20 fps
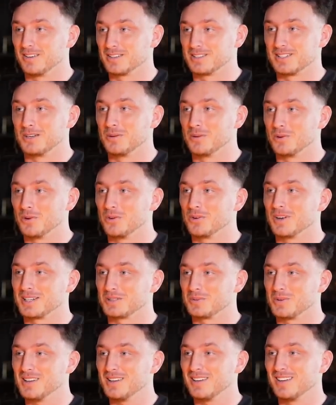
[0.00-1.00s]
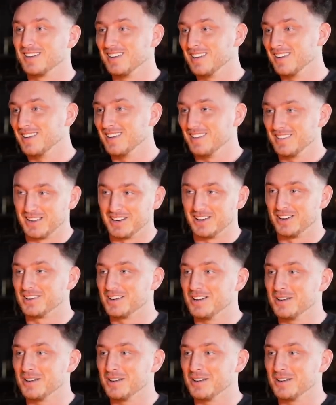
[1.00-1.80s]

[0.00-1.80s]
I'll see you in court next week. Yeah. Then hung